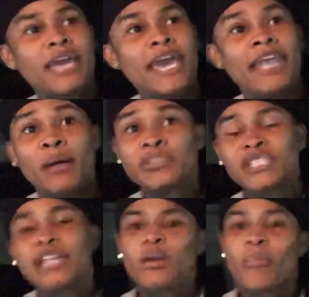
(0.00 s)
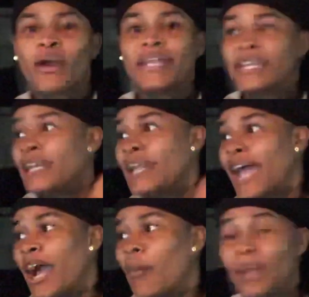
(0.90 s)
and I'm celebrating it
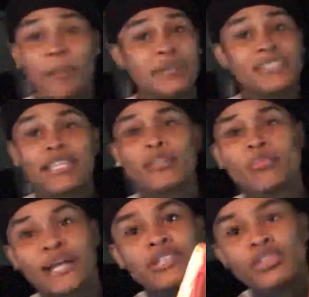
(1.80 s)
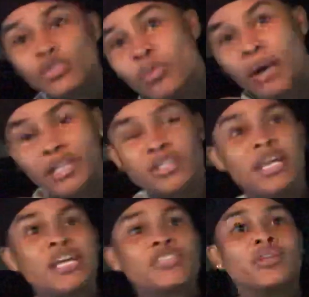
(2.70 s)
now, but I've been celebrating too much.
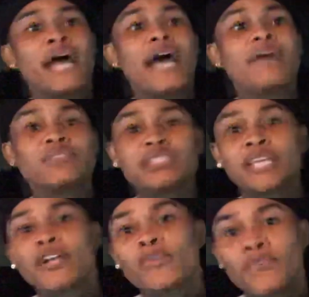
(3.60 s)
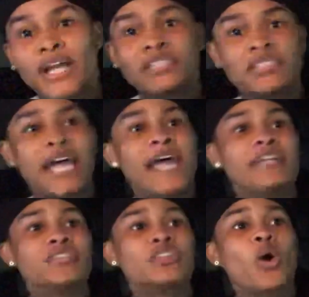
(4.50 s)
So now I have to sacrifice
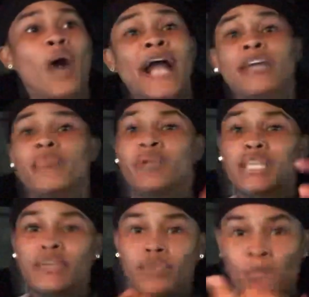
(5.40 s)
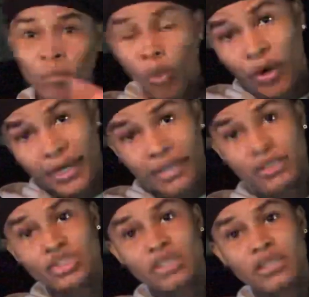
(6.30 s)
that so I can put even more
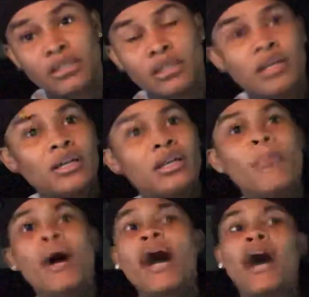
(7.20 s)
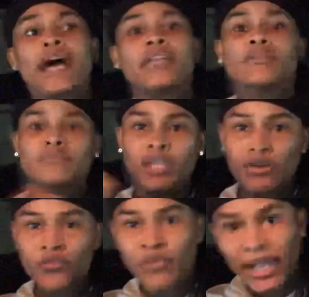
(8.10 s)
energy behind the
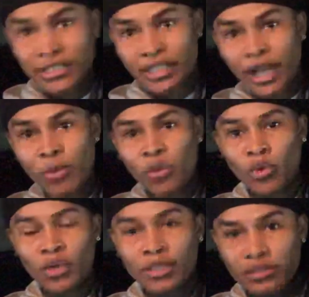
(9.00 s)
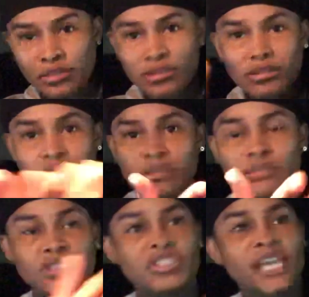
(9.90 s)
effect that I want
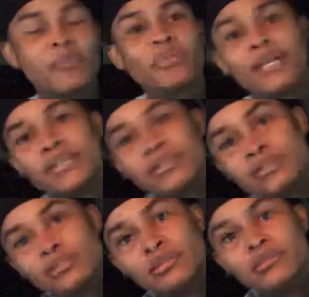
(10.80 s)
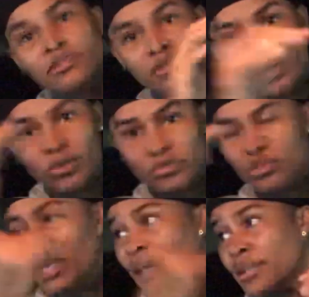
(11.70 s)
to take place,
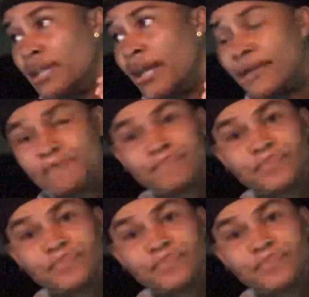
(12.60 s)
down the line.